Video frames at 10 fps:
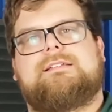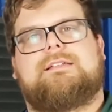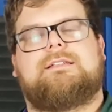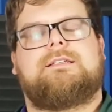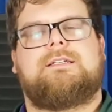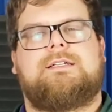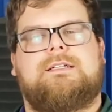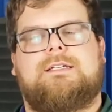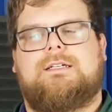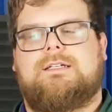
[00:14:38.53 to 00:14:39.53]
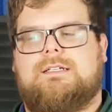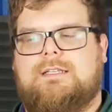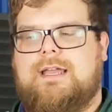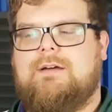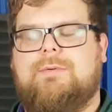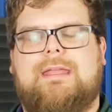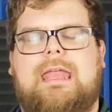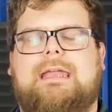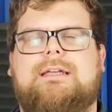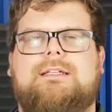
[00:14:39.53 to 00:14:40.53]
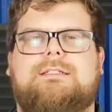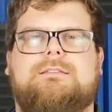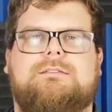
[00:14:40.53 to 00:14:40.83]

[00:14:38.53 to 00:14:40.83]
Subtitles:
And yeah, we can